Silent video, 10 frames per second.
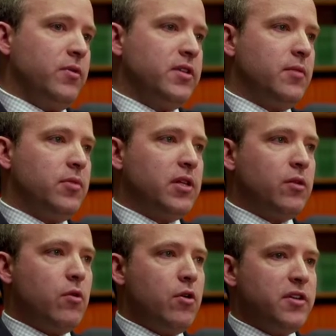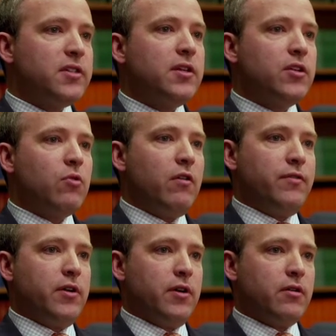We typically quote a 10 to
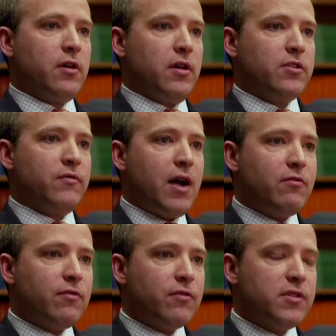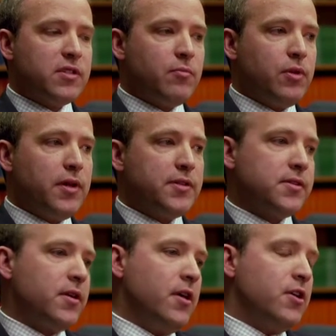12 year survival for these
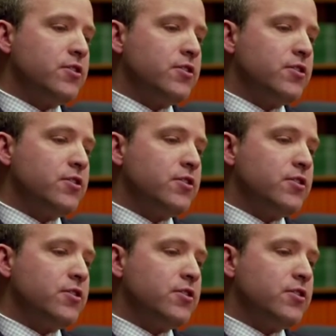implants.